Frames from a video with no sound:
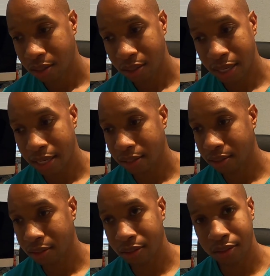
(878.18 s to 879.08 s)
like,
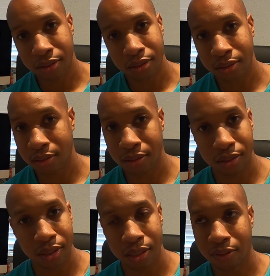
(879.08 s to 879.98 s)

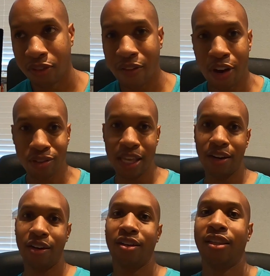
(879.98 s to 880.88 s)
5 hours
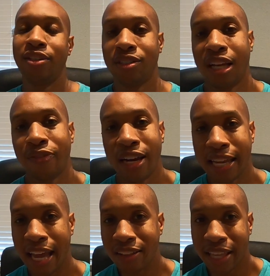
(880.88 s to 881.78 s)
later, they just not
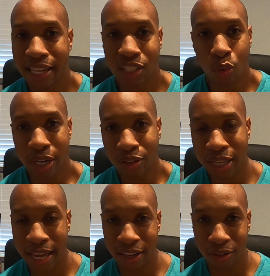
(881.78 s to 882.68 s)
finding out that someone else
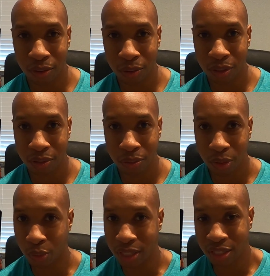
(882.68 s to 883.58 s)
had it on hold?
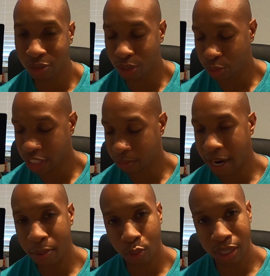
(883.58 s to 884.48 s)
What
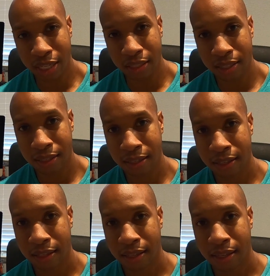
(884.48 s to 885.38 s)
transpired between then?
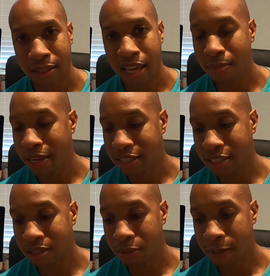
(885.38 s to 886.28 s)
That didn't make
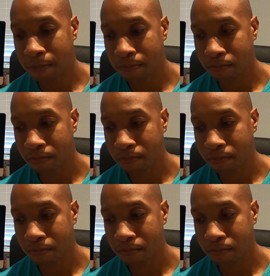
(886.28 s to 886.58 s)
sense to me.